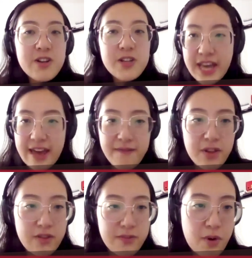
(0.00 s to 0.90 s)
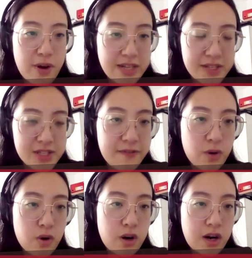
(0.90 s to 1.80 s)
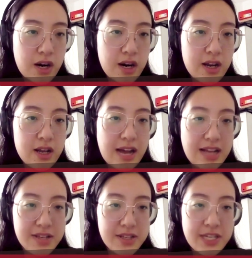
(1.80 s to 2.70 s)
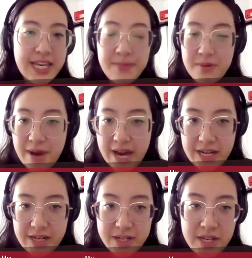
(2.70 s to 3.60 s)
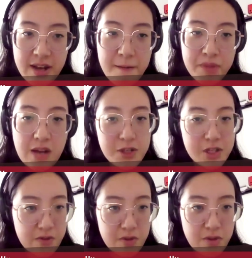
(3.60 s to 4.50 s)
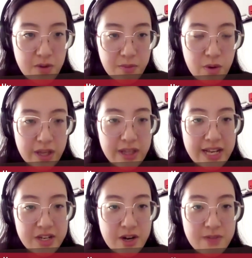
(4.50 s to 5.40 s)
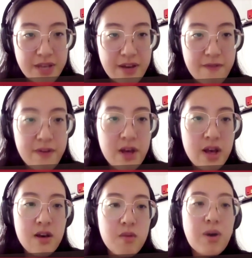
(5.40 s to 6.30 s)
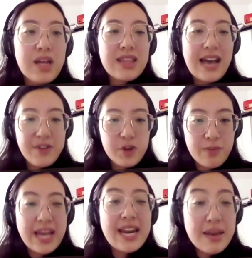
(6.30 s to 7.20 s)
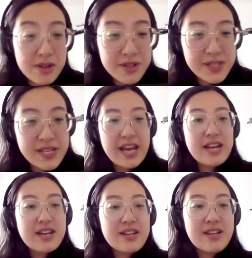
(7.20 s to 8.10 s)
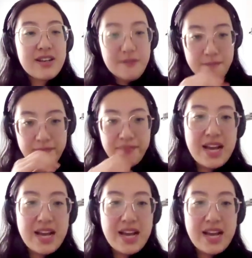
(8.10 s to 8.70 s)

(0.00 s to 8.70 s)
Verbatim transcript: here are just a handful of points for uh, to, to keep in mind. I'll just go through them quickly in terms of what live streaming enables and